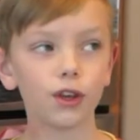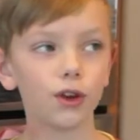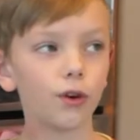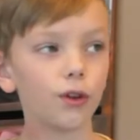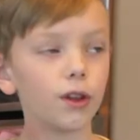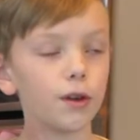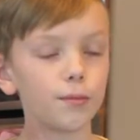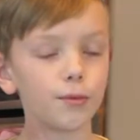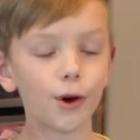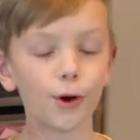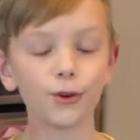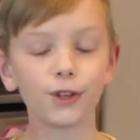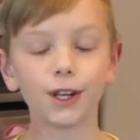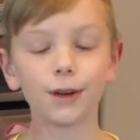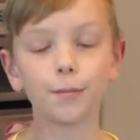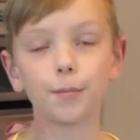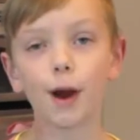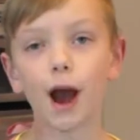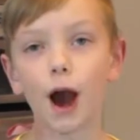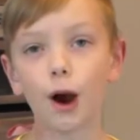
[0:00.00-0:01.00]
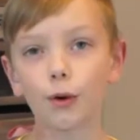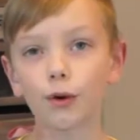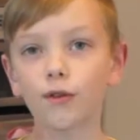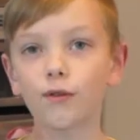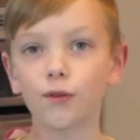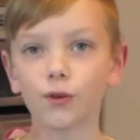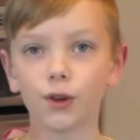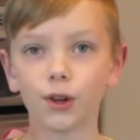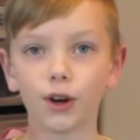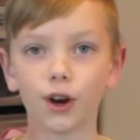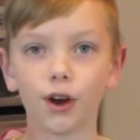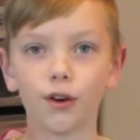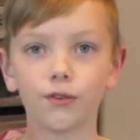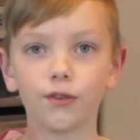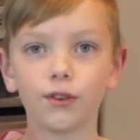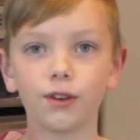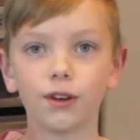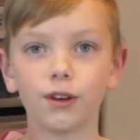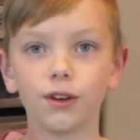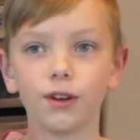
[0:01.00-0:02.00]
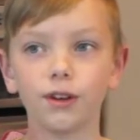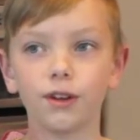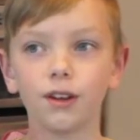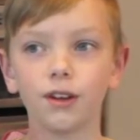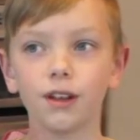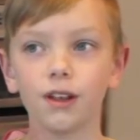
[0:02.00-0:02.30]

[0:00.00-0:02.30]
the only protein powerful enough to